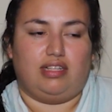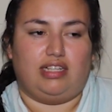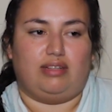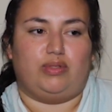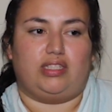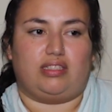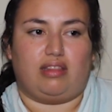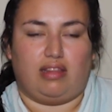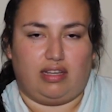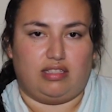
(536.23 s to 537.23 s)
And I was
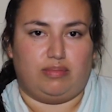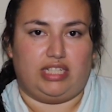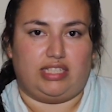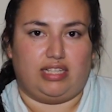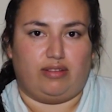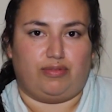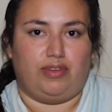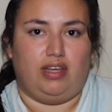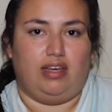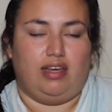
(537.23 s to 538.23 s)
thinking to myself,
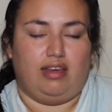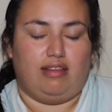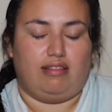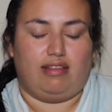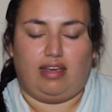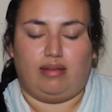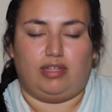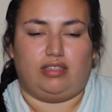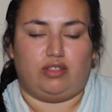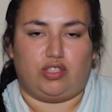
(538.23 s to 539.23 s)

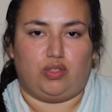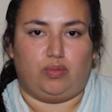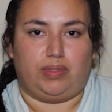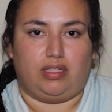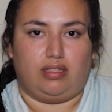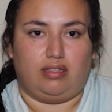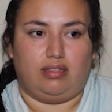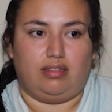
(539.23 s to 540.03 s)
damn, I look stupid.